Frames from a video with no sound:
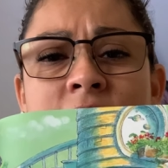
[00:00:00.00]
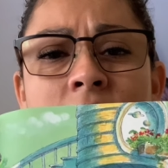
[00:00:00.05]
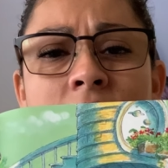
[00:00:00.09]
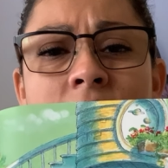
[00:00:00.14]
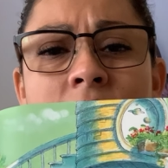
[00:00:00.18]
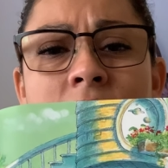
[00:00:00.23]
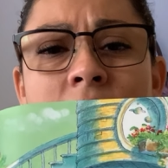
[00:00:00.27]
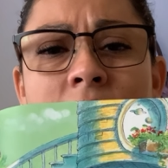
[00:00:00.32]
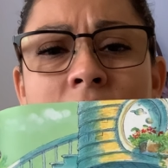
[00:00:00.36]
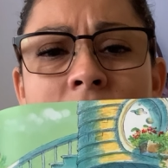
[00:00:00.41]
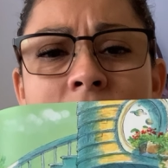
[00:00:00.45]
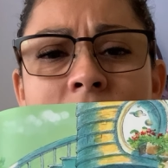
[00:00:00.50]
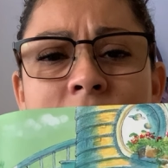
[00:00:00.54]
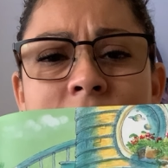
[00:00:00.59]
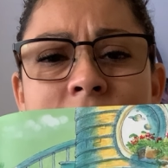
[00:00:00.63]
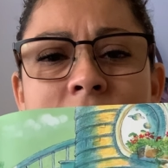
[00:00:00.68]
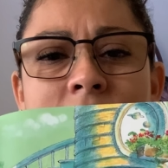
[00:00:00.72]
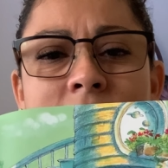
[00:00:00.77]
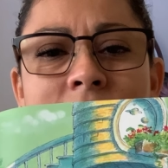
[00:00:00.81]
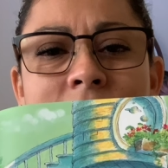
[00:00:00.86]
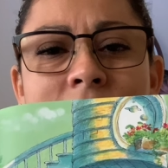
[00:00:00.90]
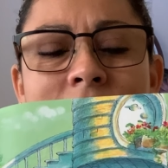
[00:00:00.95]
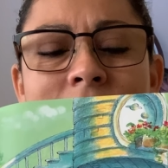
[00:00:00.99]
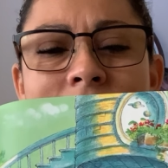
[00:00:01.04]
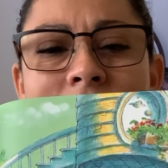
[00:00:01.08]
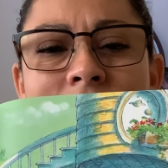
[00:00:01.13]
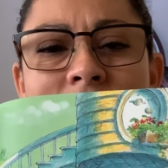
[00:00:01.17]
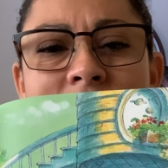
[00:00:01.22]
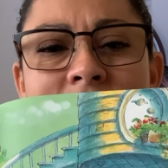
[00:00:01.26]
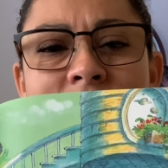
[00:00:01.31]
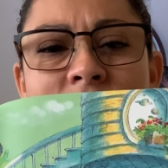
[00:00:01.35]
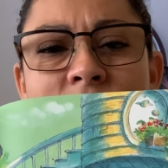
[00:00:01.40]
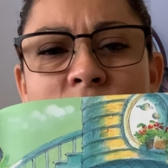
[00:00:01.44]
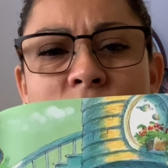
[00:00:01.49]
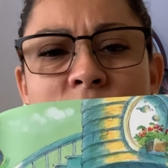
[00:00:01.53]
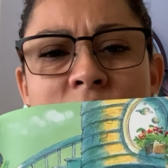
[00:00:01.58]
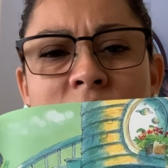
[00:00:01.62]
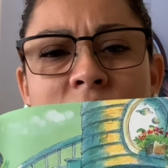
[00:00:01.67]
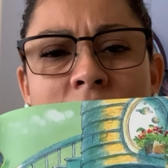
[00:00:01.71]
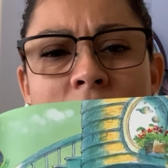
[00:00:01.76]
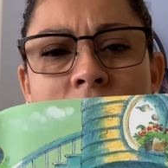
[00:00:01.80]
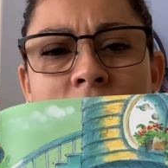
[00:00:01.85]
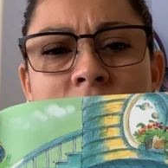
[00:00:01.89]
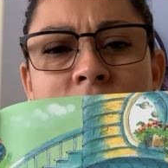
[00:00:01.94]
loved. Look at those
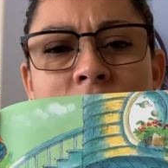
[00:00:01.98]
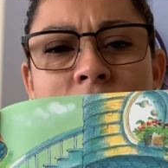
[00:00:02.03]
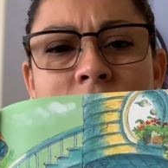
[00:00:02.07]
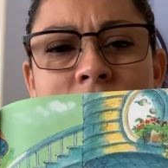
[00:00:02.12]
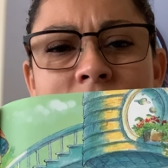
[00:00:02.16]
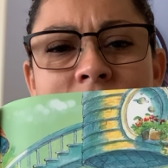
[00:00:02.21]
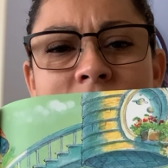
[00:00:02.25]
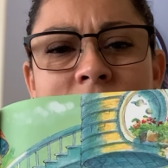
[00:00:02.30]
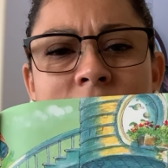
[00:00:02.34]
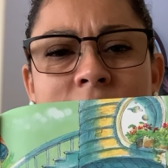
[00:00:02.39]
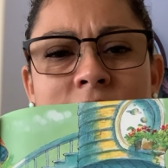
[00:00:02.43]
goggles.